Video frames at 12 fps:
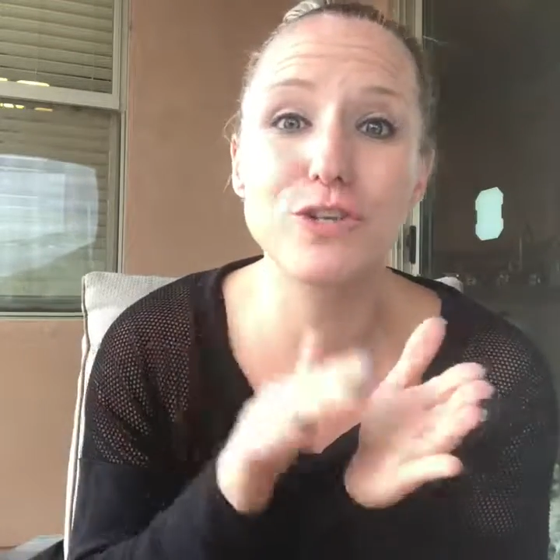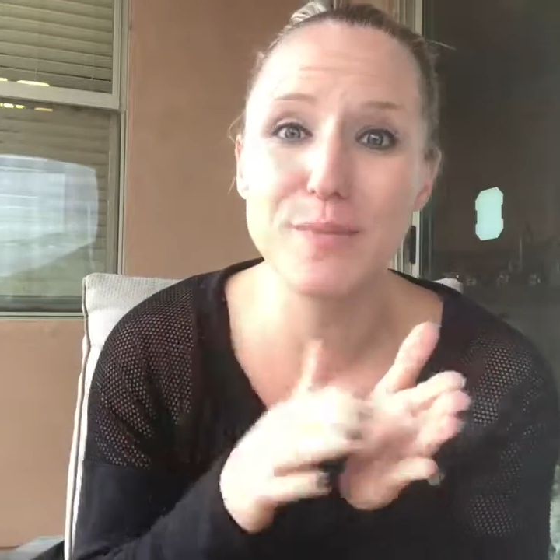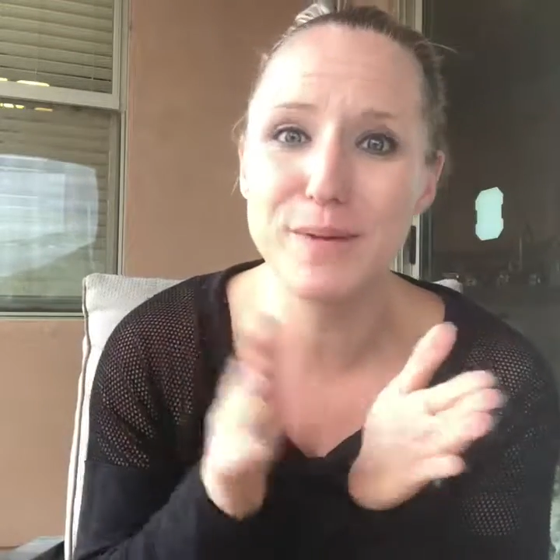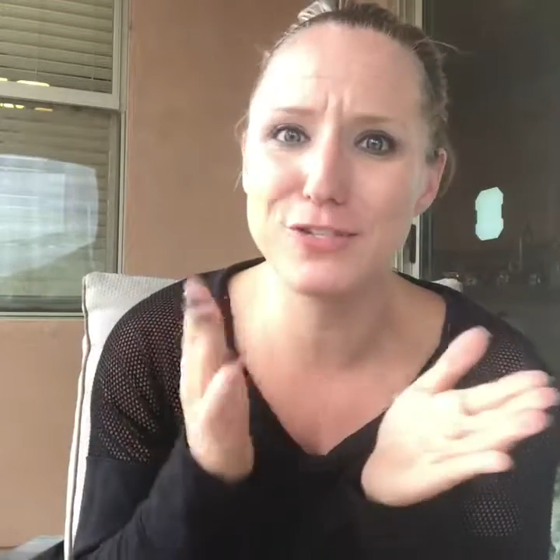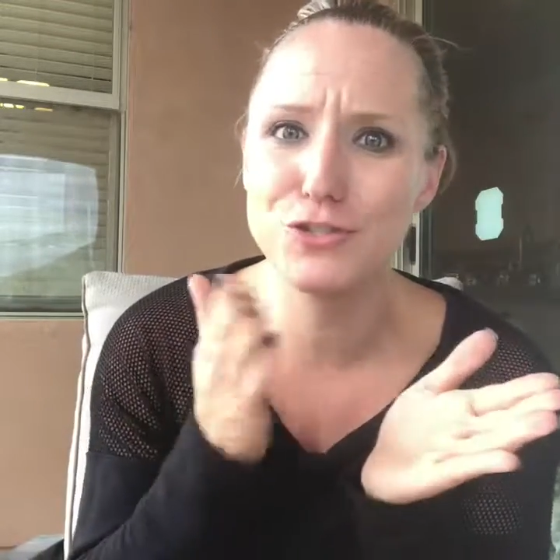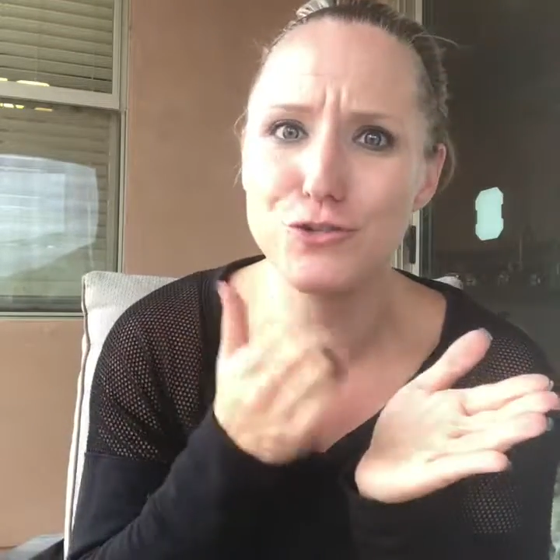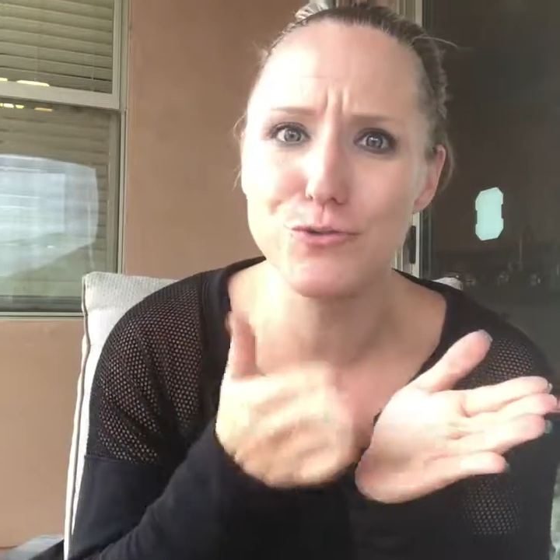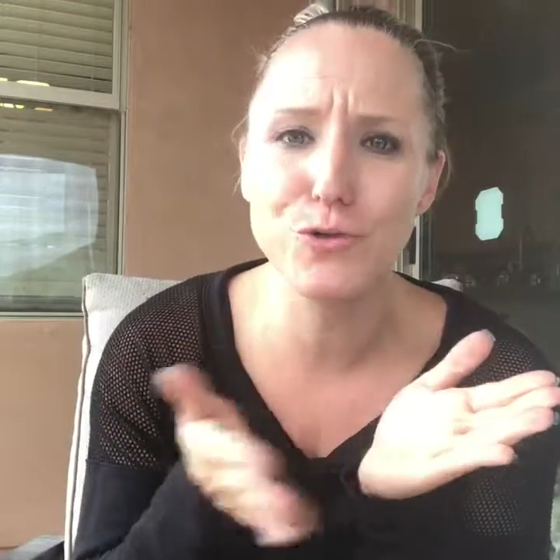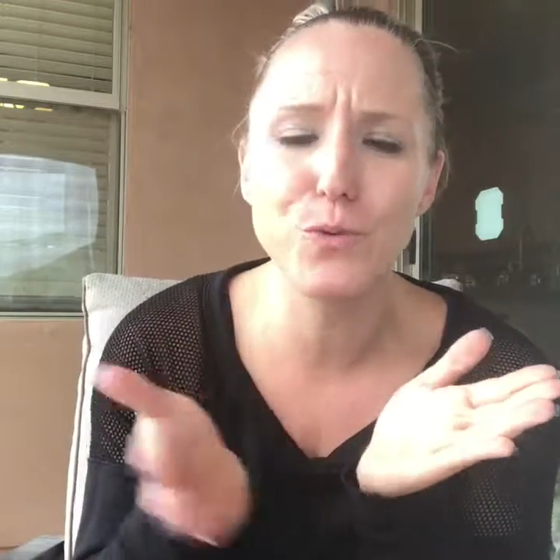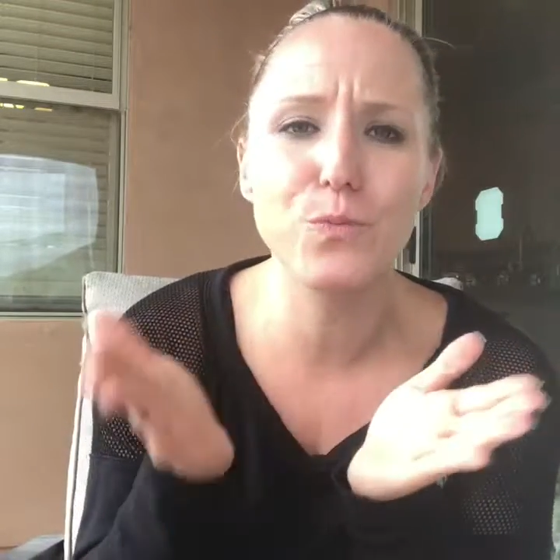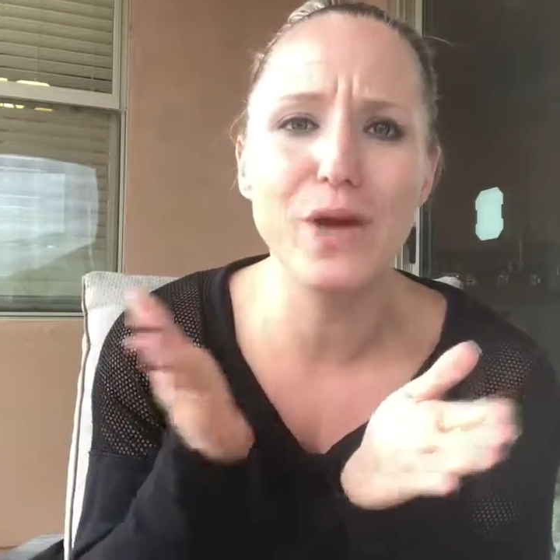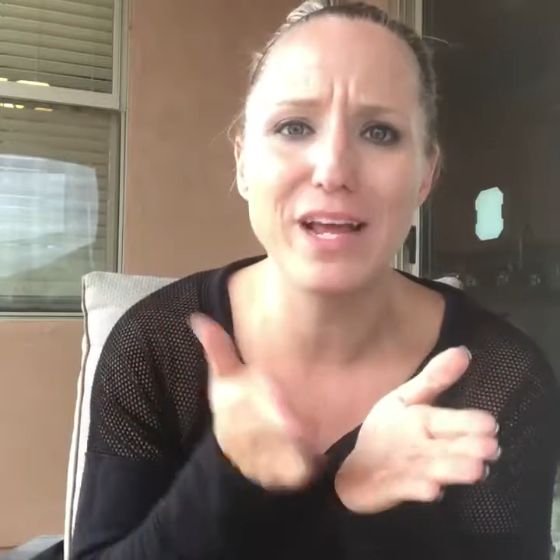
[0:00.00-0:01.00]
creep into
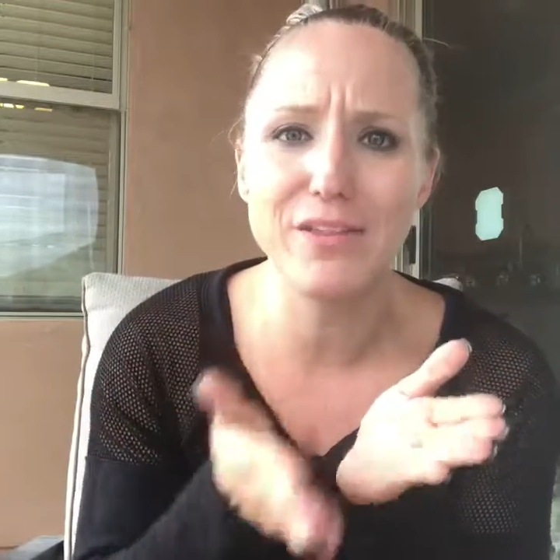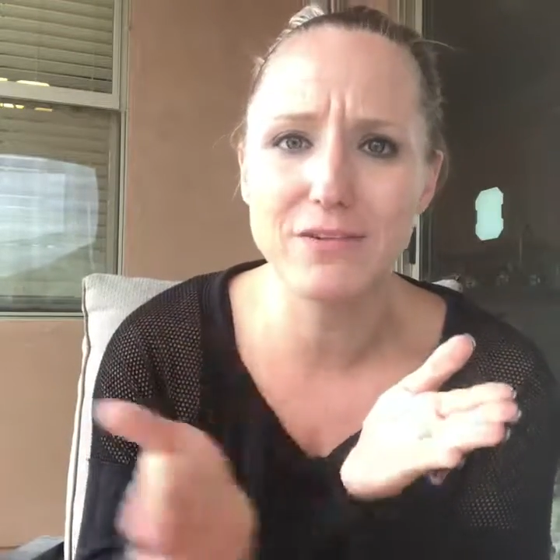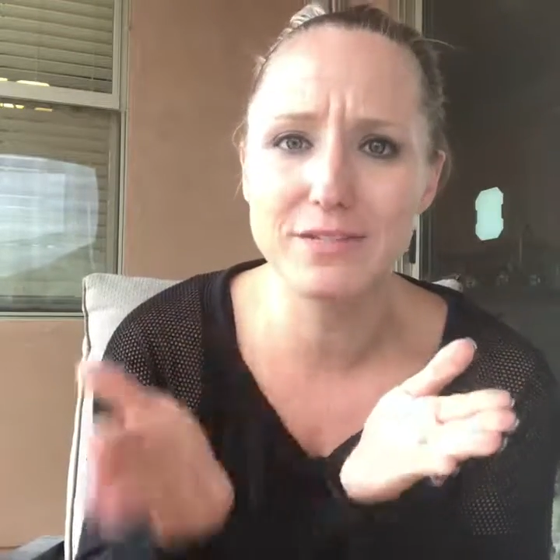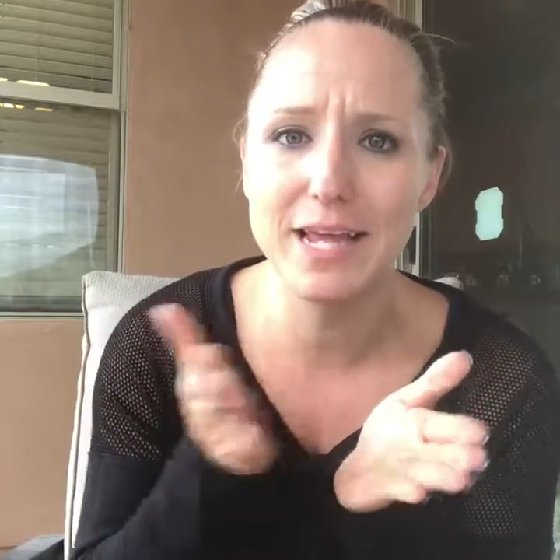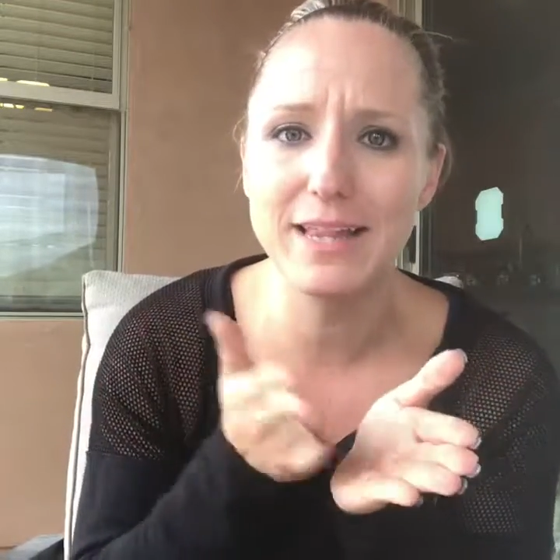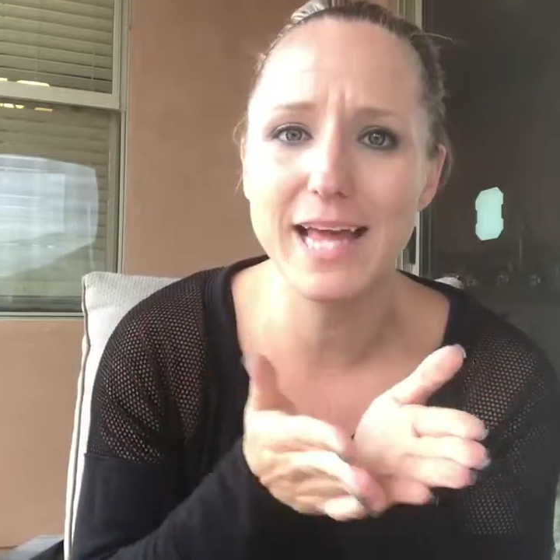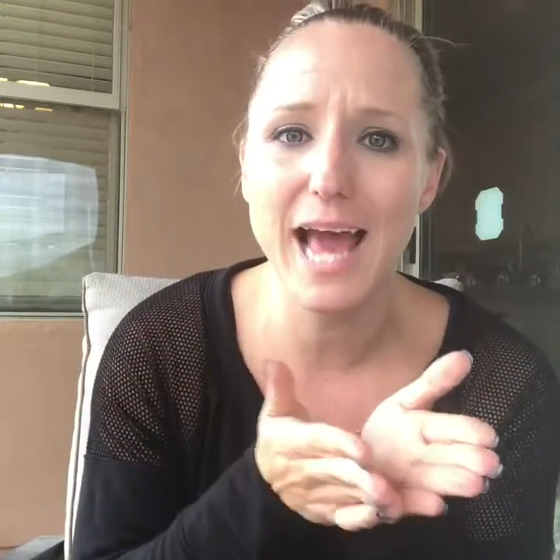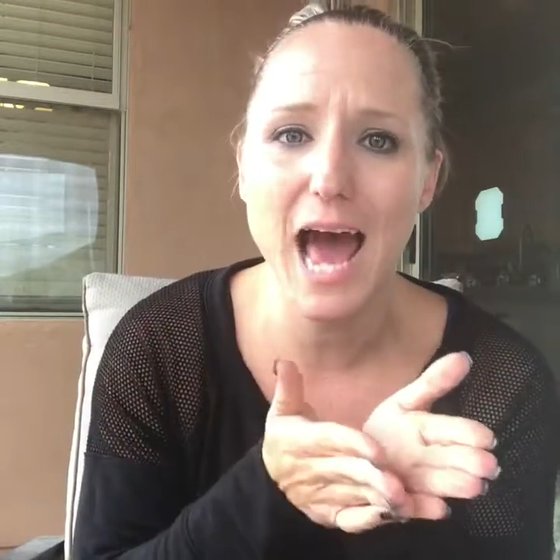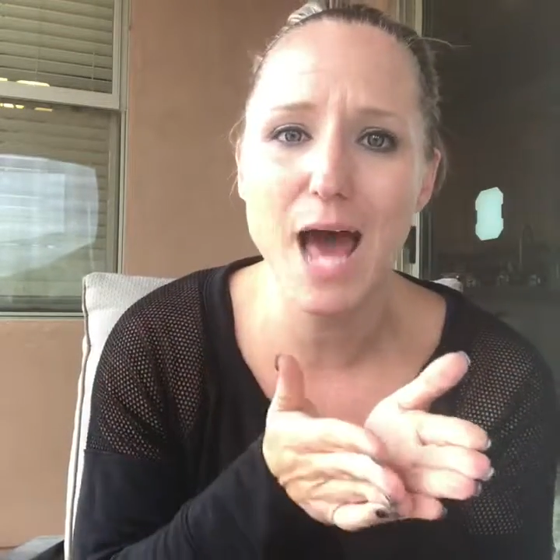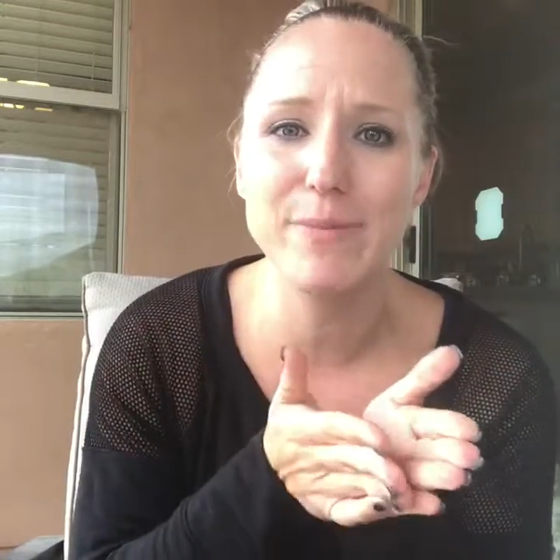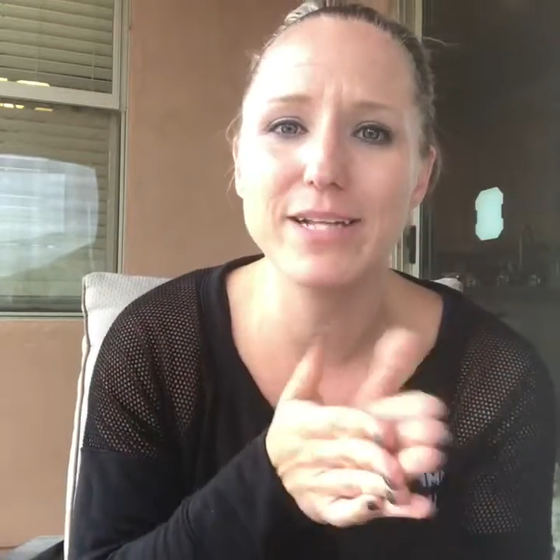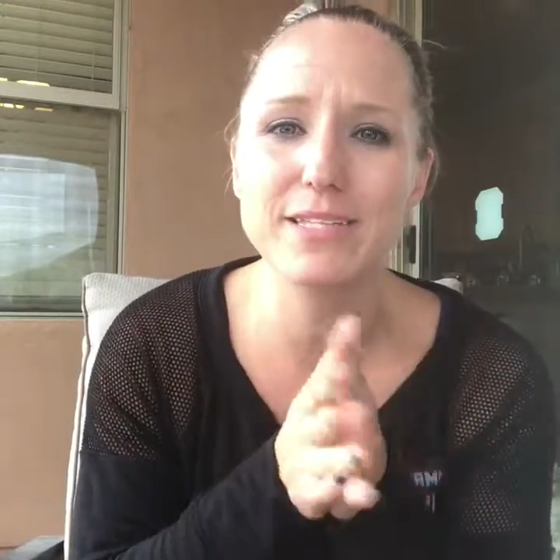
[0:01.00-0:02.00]
your regular daily
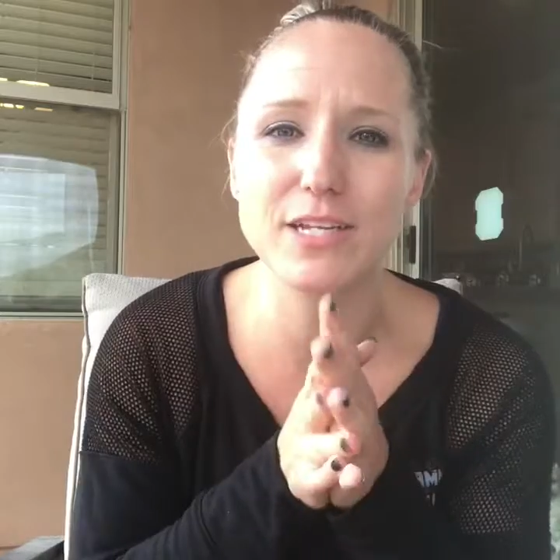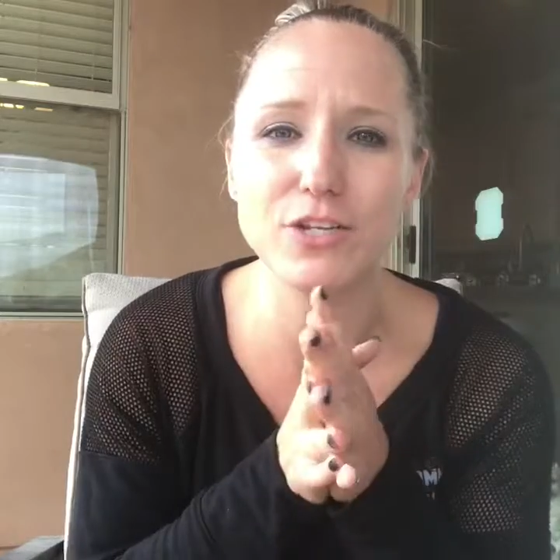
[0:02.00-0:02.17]
habits,